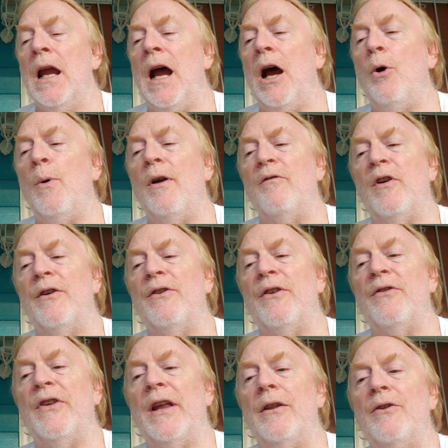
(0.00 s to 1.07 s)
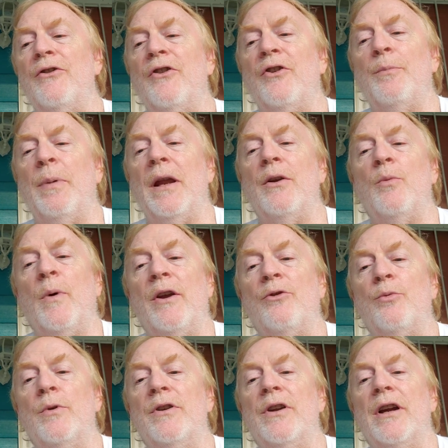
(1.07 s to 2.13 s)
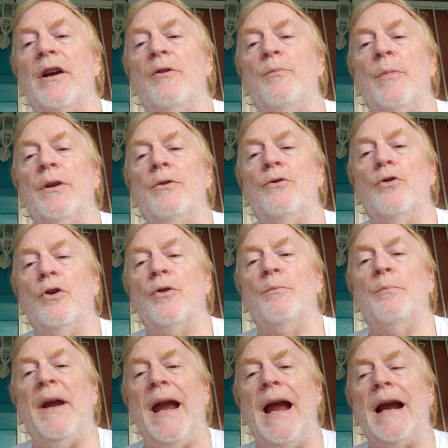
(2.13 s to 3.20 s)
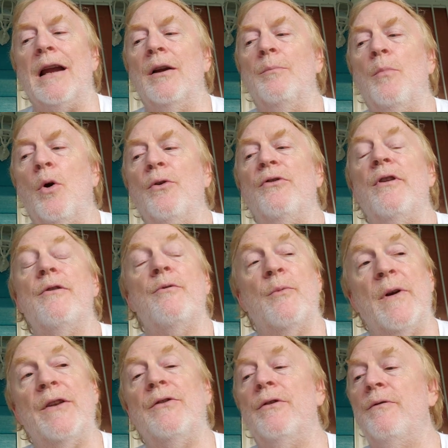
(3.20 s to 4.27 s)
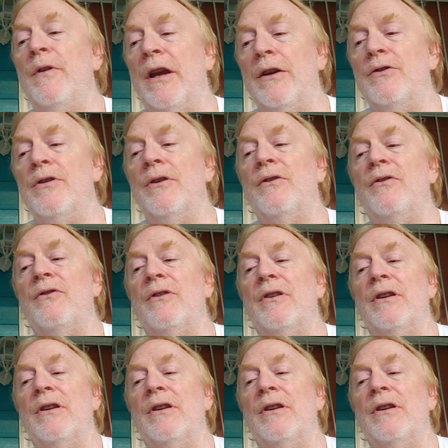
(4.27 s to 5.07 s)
However, as the settlers expanded westward, the government took back most of the reservations,